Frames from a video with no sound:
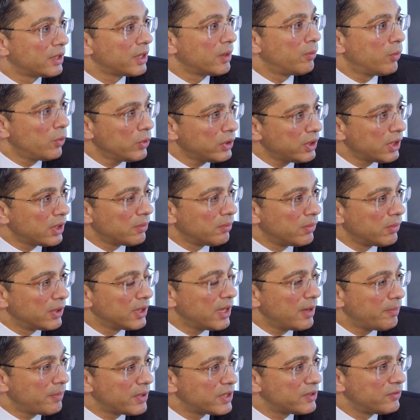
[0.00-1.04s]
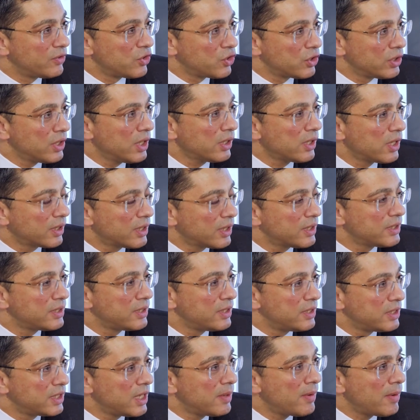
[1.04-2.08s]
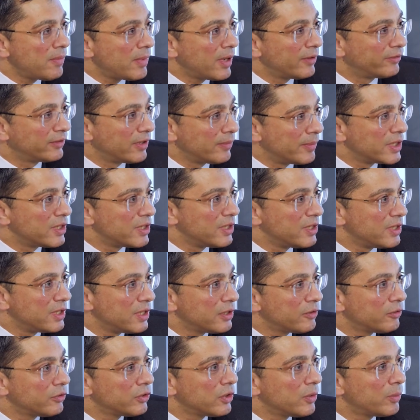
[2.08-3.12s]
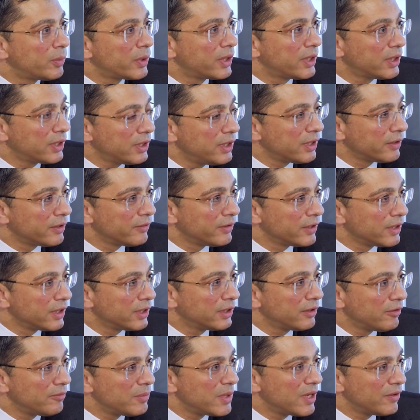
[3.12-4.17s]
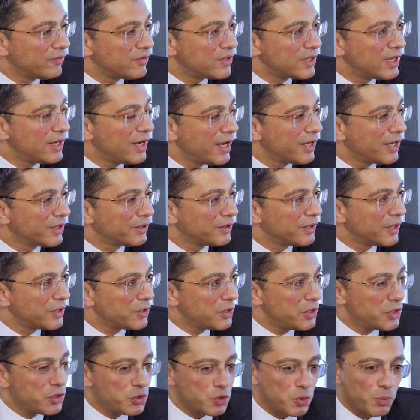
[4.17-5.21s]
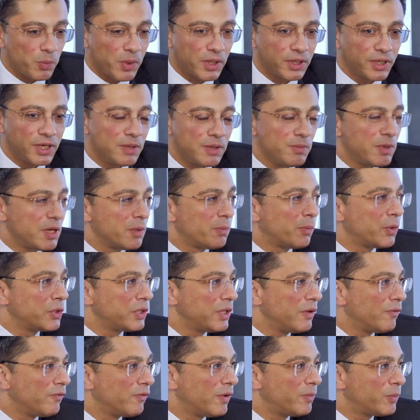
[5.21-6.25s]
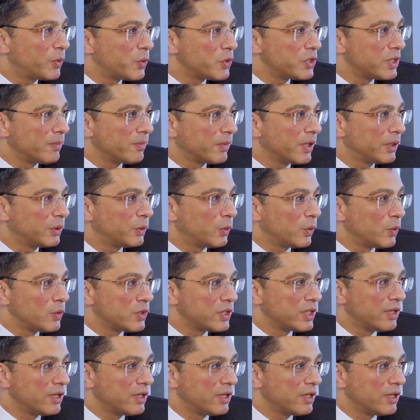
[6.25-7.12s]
After all, our Prime Minister is a graduate, is alumnus of Stankin University, and he even had